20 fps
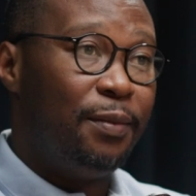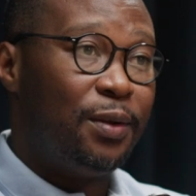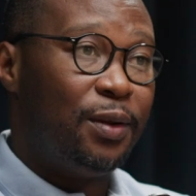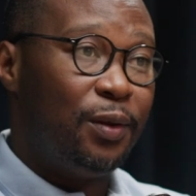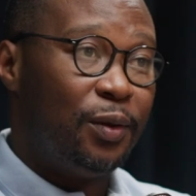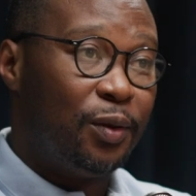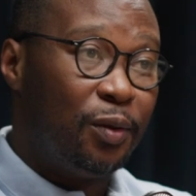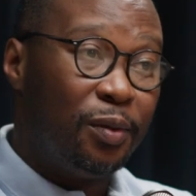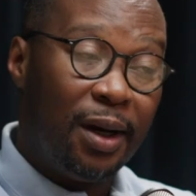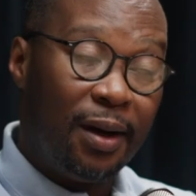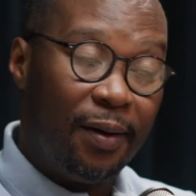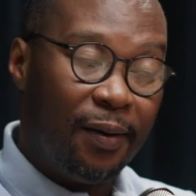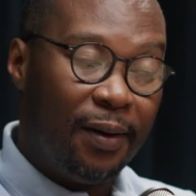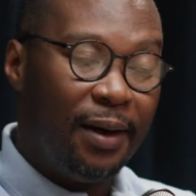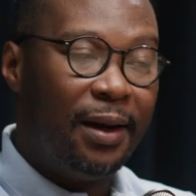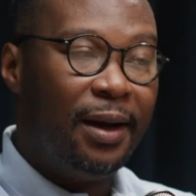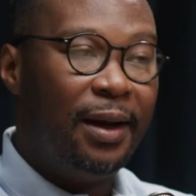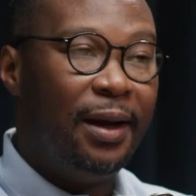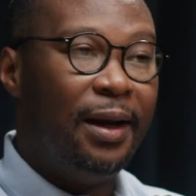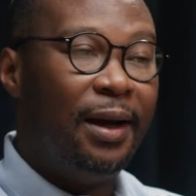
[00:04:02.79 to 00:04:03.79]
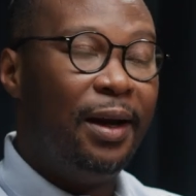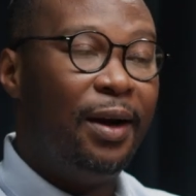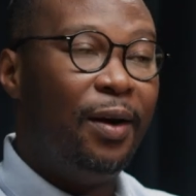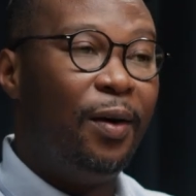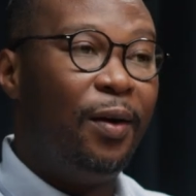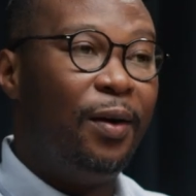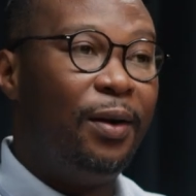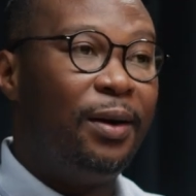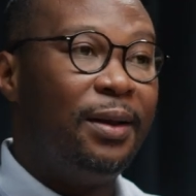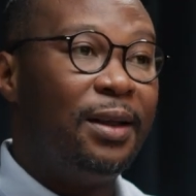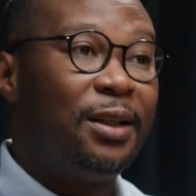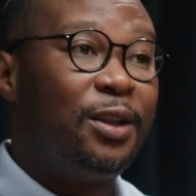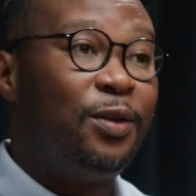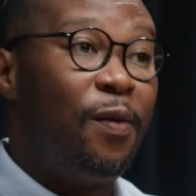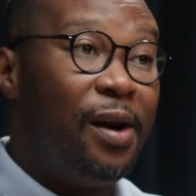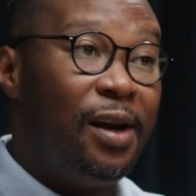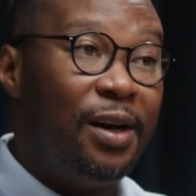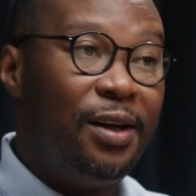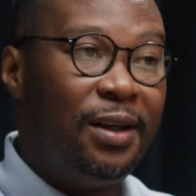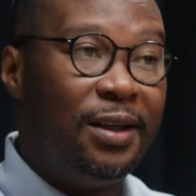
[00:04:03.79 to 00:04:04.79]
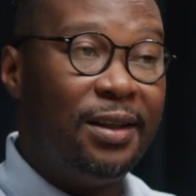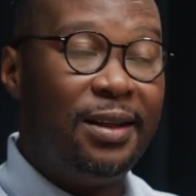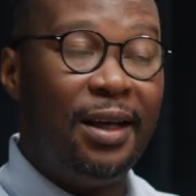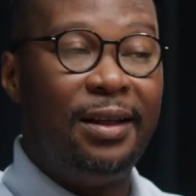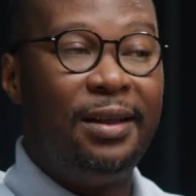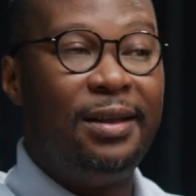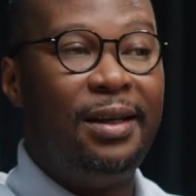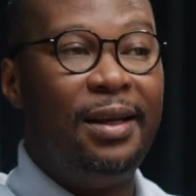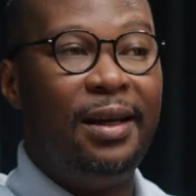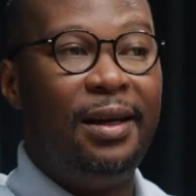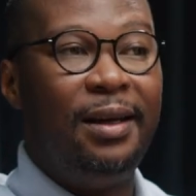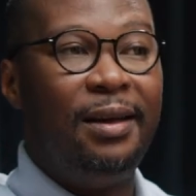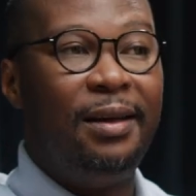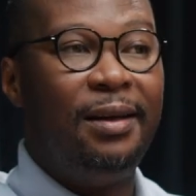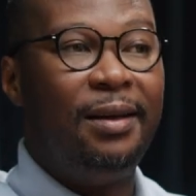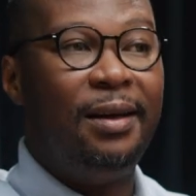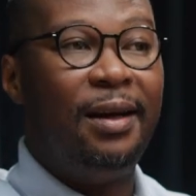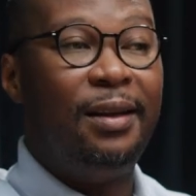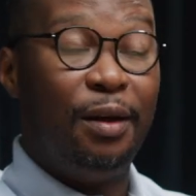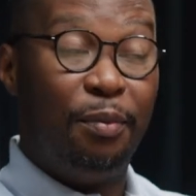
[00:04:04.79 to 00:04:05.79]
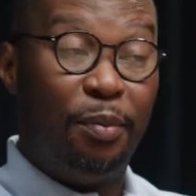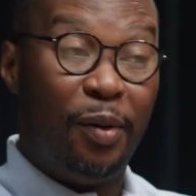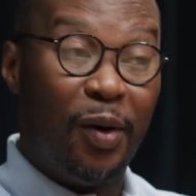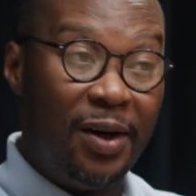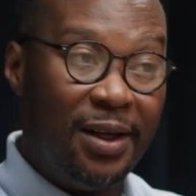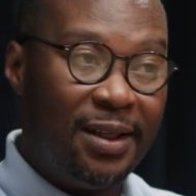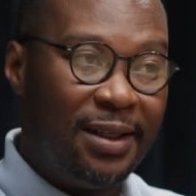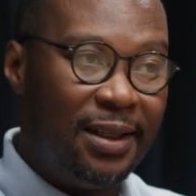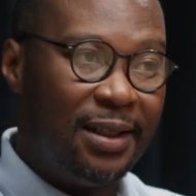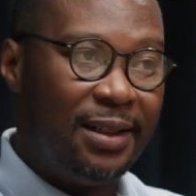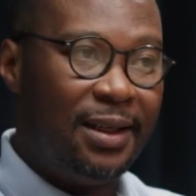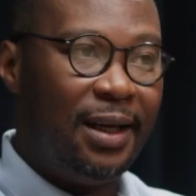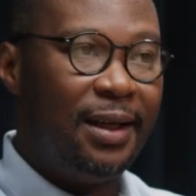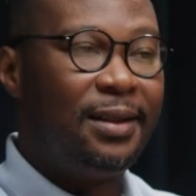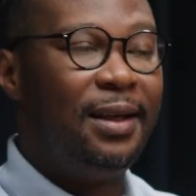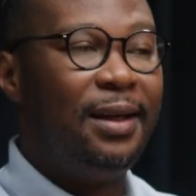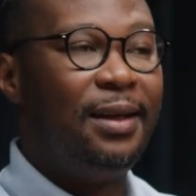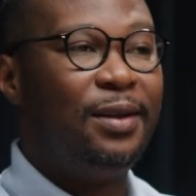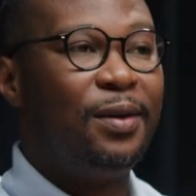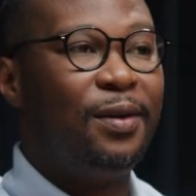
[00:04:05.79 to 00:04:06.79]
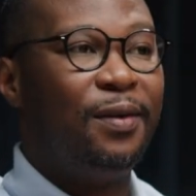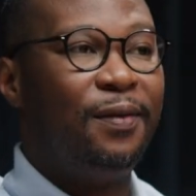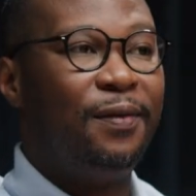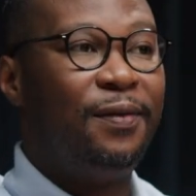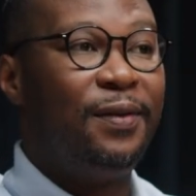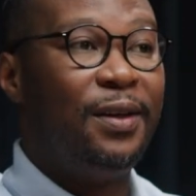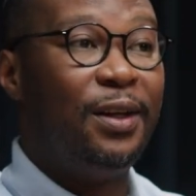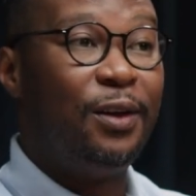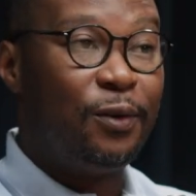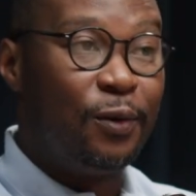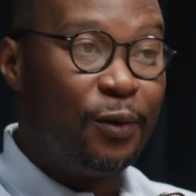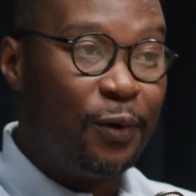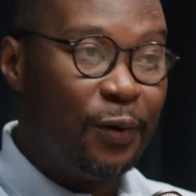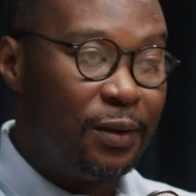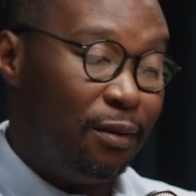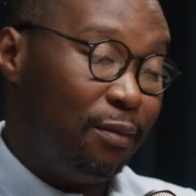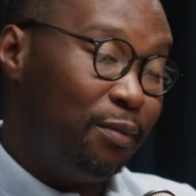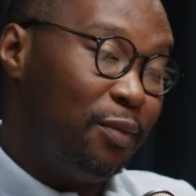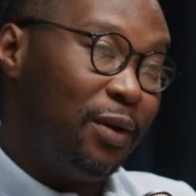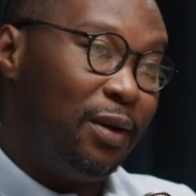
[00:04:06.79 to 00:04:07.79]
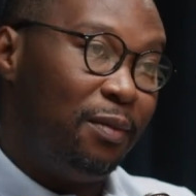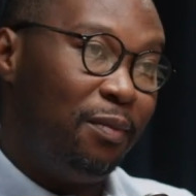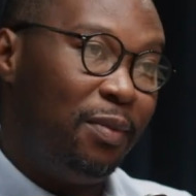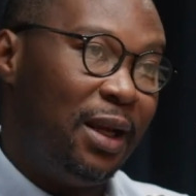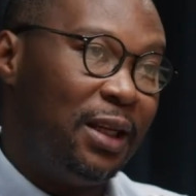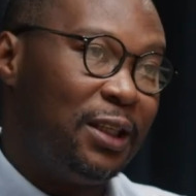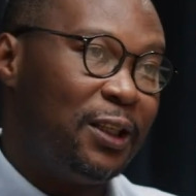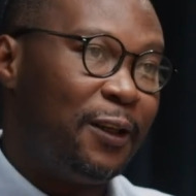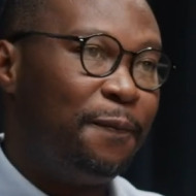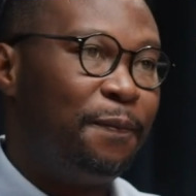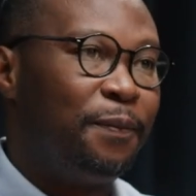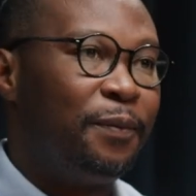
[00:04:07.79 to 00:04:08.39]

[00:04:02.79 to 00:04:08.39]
into power on the strategies that and the policies that they sort of introduce and put in place.